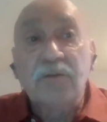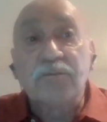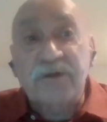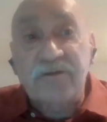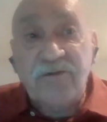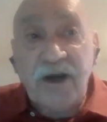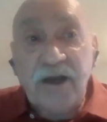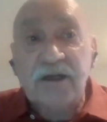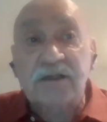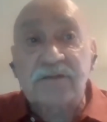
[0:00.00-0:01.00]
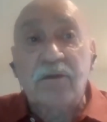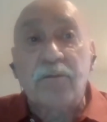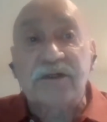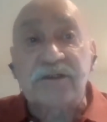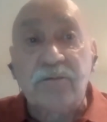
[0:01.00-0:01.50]
can provide us
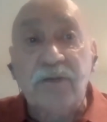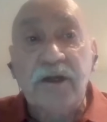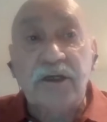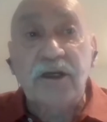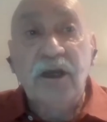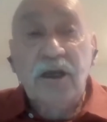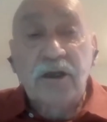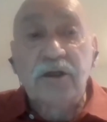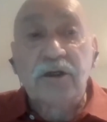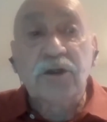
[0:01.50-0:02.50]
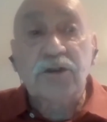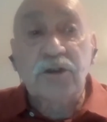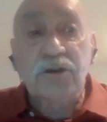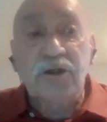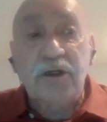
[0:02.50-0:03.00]
with possibility uh, not
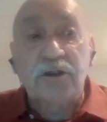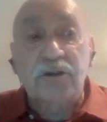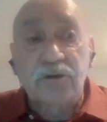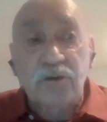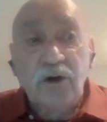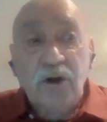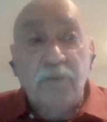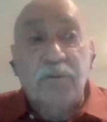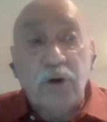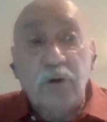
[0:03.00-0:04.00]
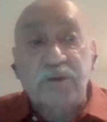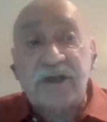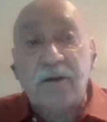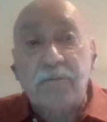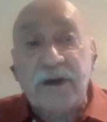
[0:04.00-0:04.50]
only to probe
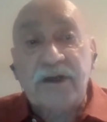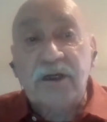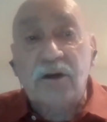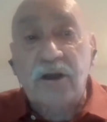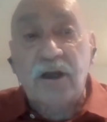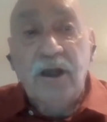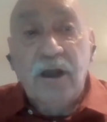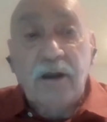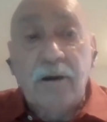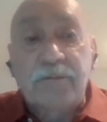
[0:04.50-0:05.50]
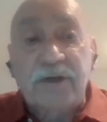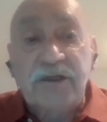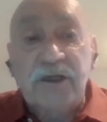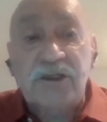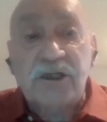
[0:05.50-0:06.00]
some particular uh,
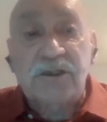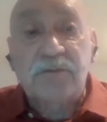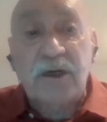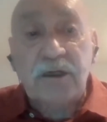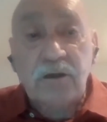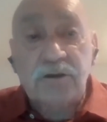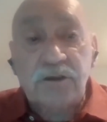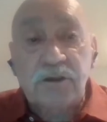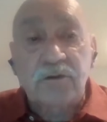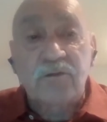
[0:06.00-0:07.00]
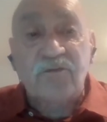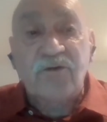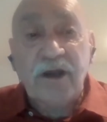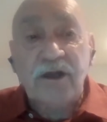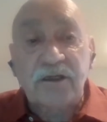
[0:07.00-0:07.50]
predictions, but also
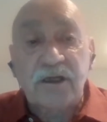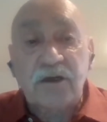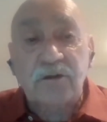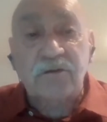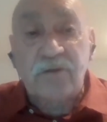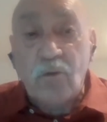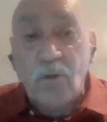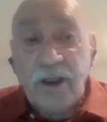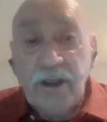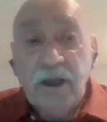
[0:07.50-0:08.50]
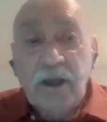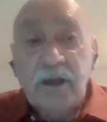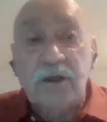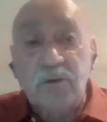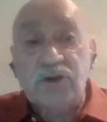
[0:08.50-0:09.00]
to find out the
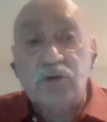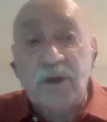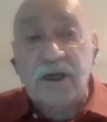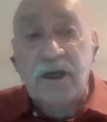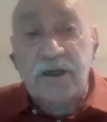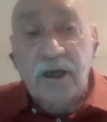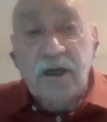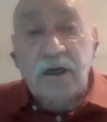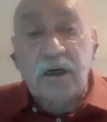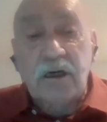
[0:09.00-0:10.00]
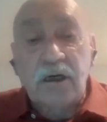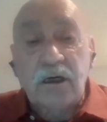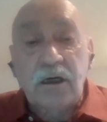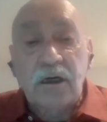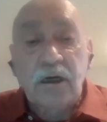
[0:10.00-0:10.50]
way in which we can
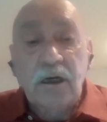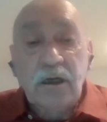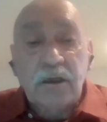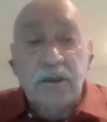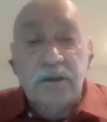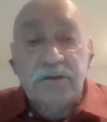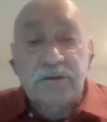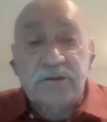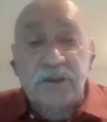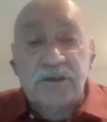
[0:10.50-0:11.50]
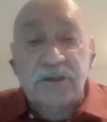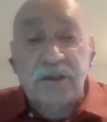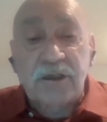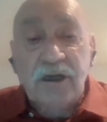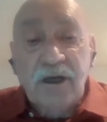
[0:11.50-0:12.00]
just
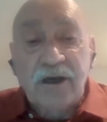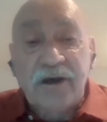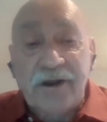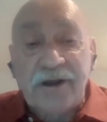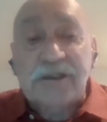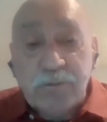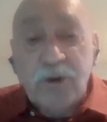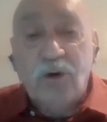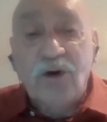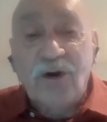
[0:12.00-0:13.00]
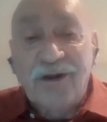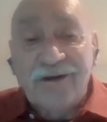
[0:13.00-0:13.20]
explore